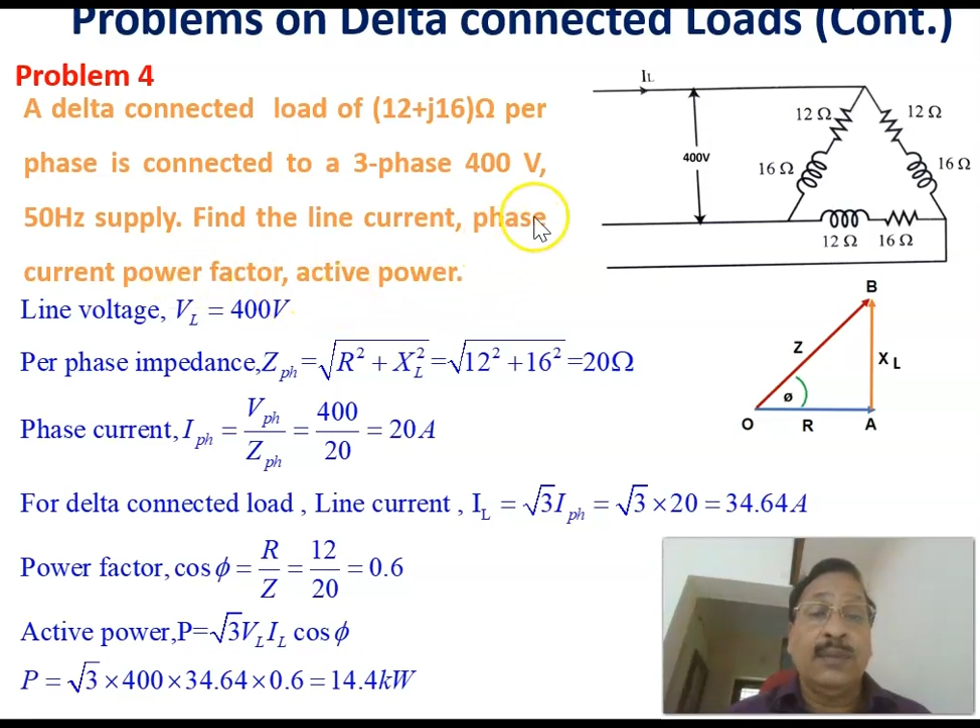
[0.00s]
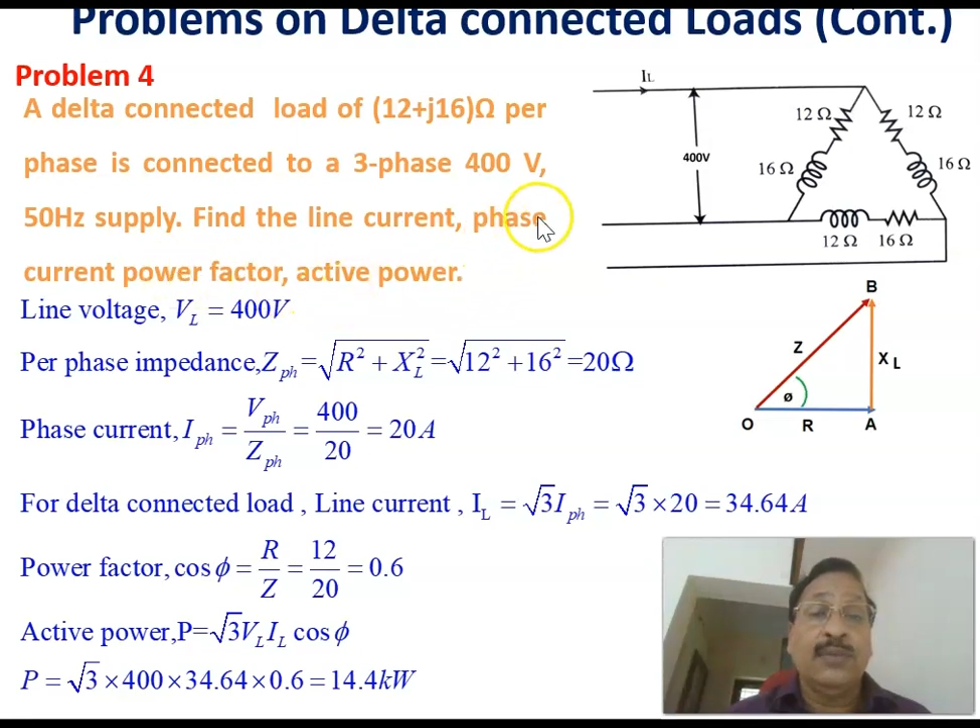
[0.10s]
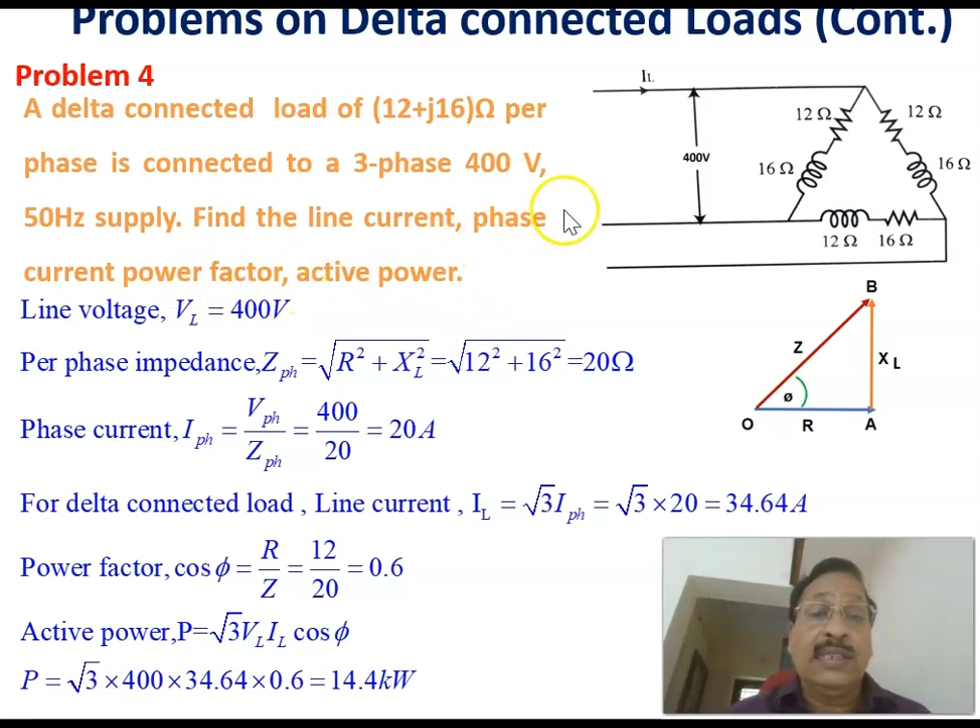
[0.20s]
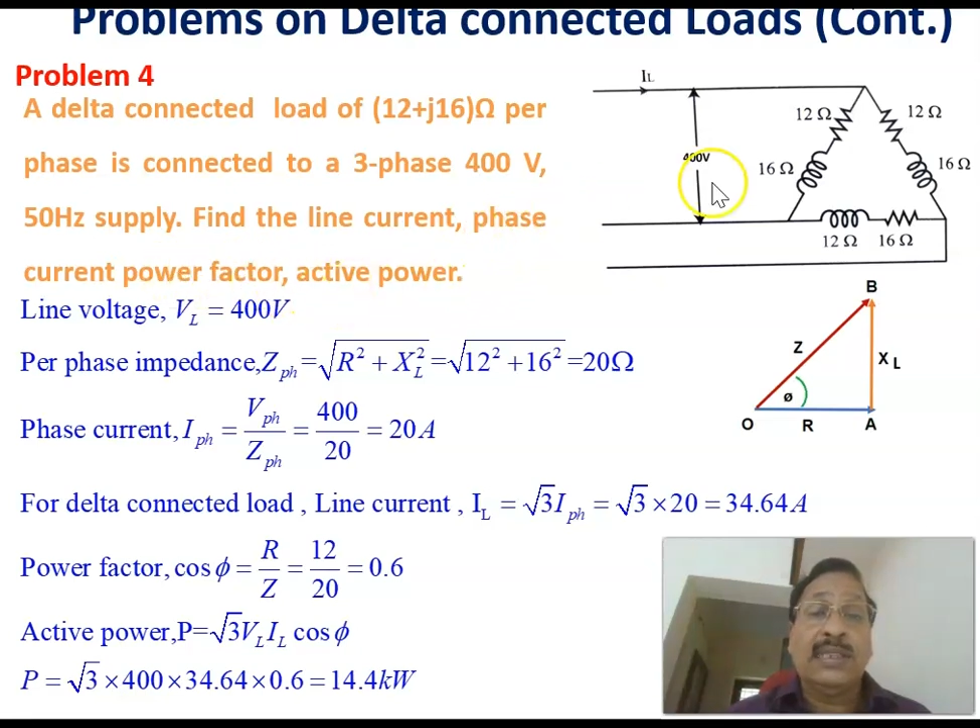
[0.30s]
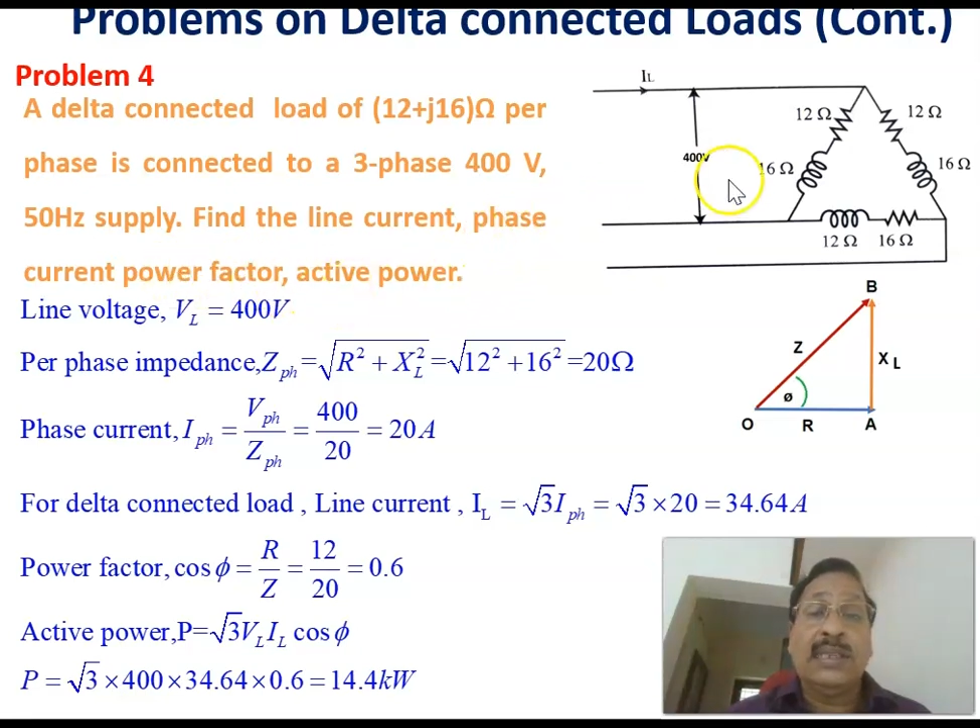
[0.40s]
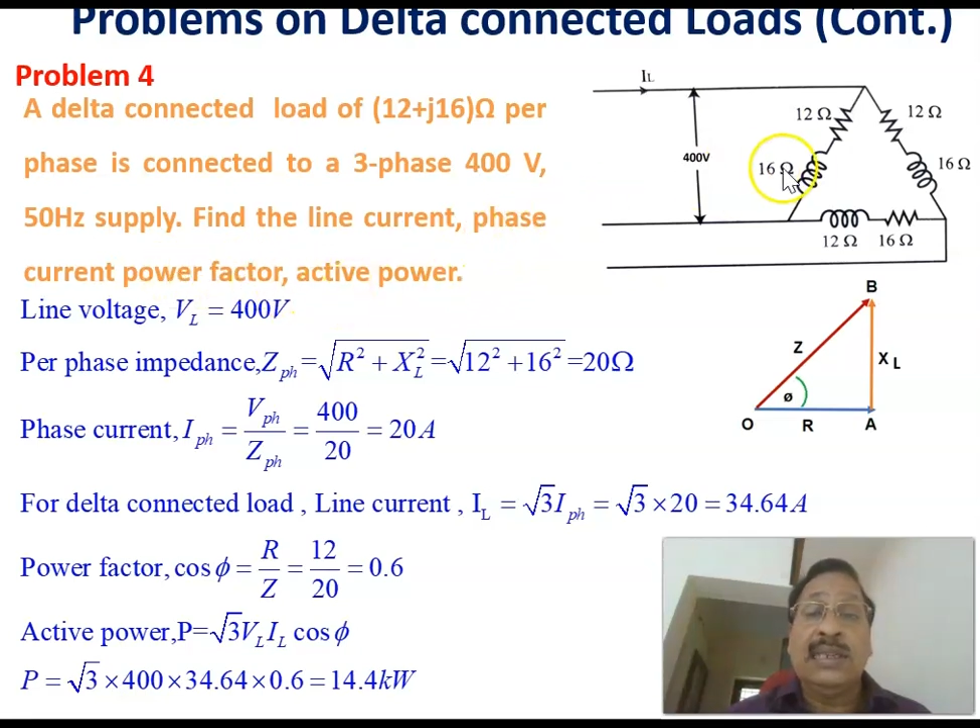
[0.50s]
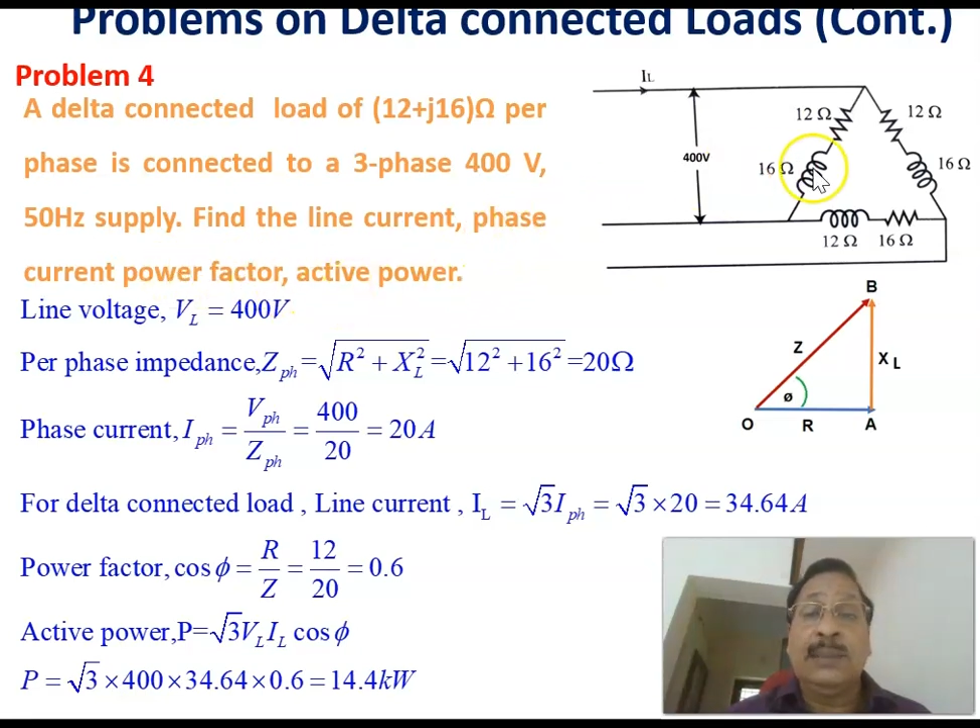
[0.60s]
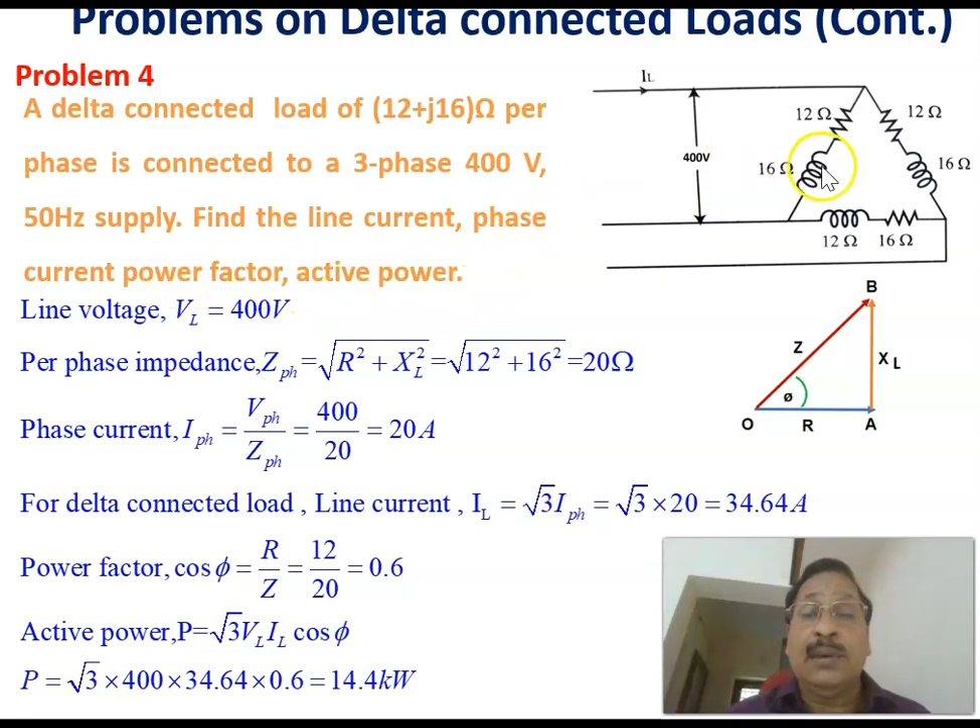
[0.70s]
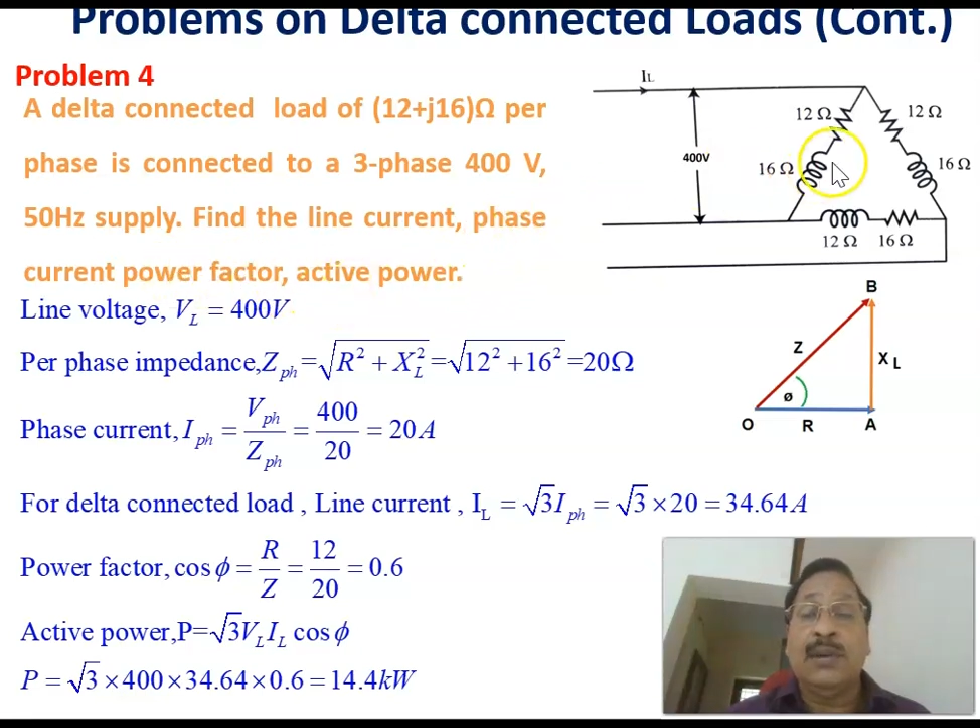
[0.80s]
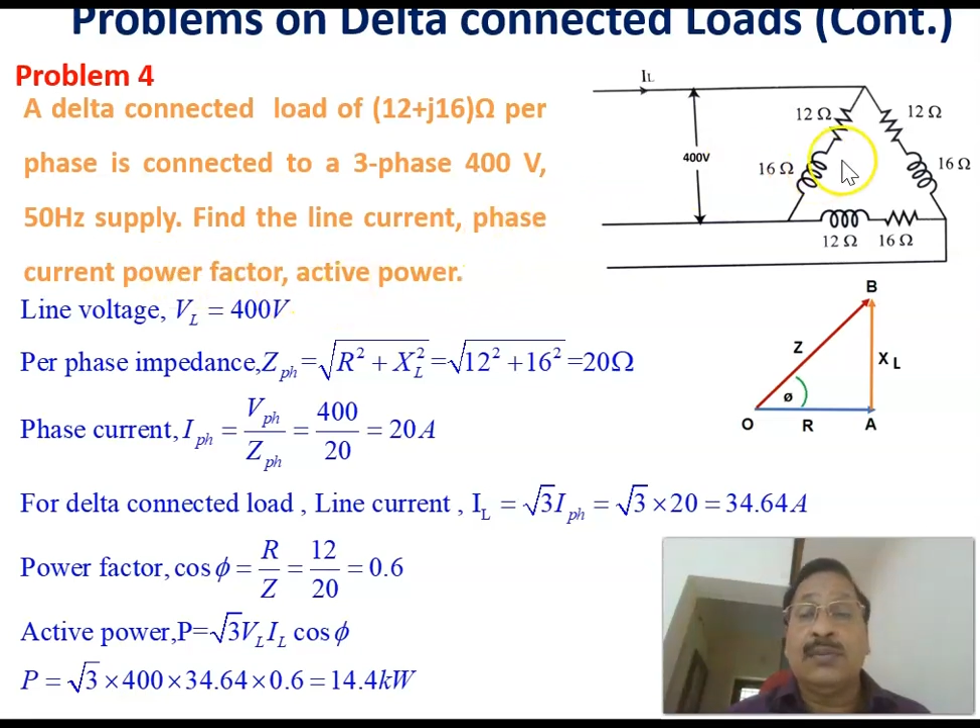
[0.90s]
phase current
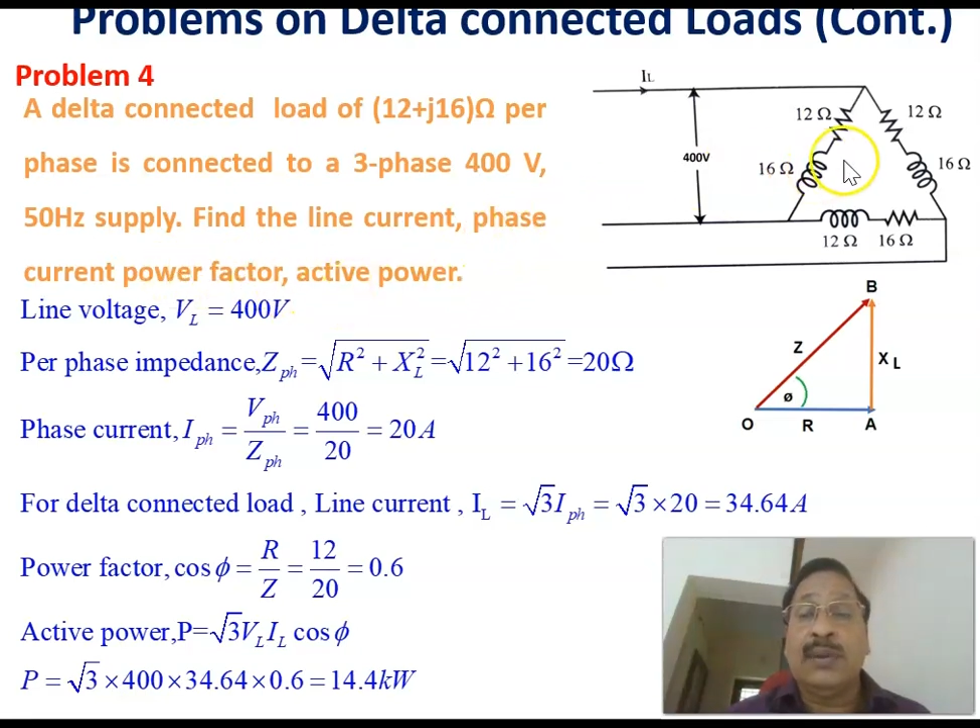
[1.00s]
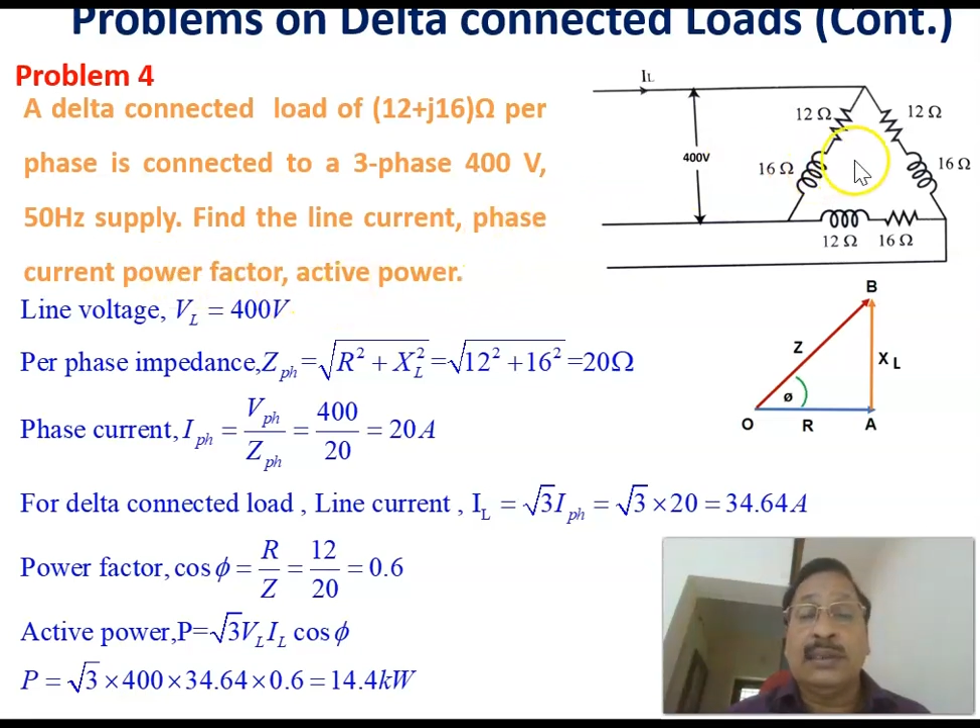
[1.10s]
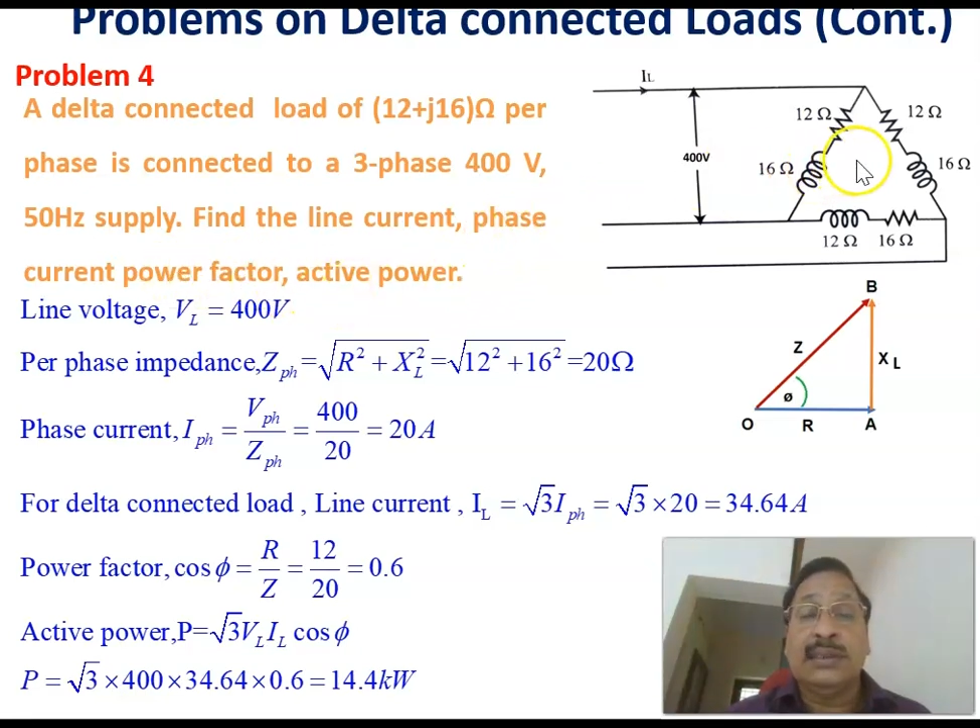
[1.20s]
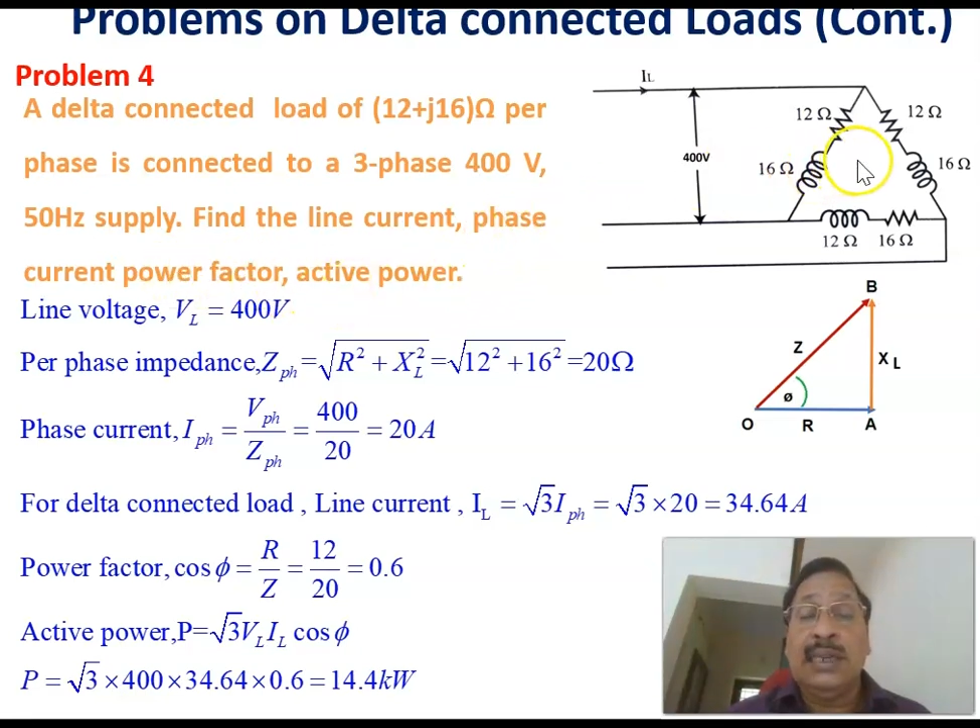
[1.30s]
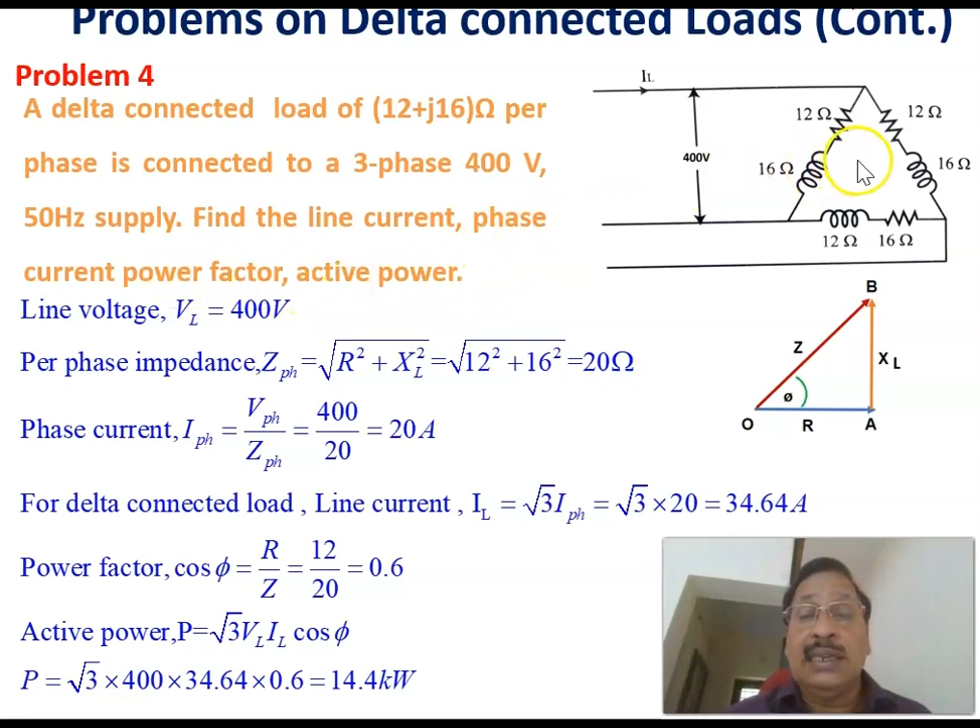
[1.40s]
and power factor and